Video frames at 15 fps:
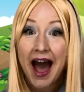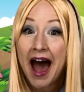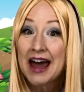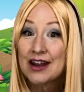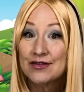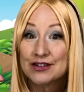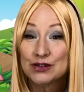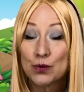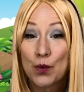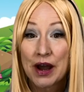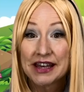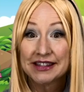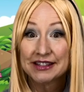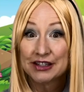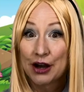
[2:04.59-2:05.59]
out of his
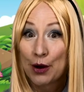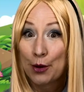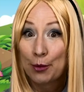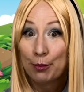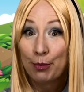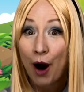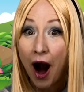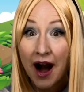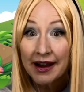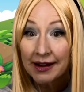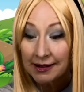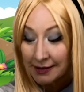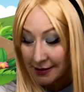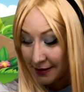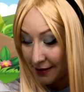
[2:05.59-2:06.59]
waistcoat
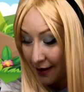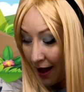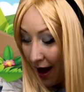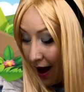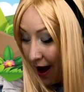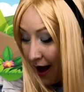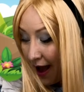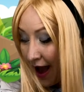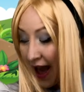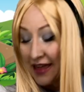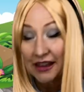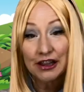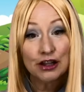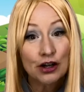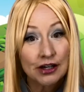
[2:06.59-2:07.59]
pocket and
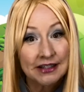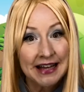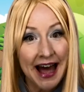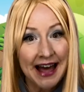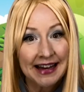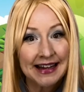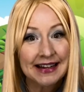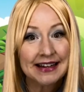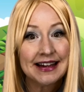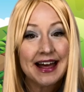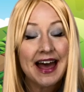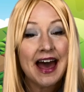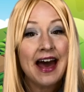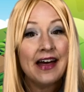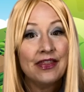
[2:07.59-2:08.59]
looked at it
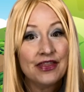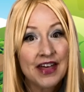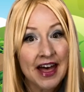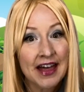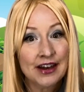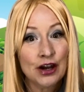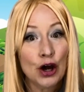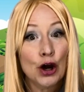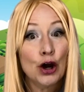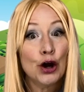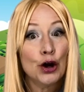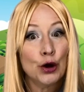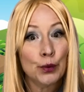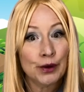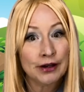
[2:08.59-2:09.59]
and then
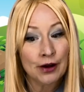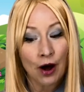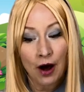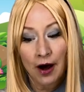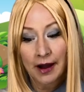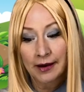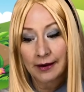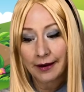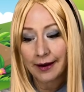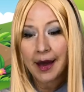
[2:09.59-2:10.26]
hurried on,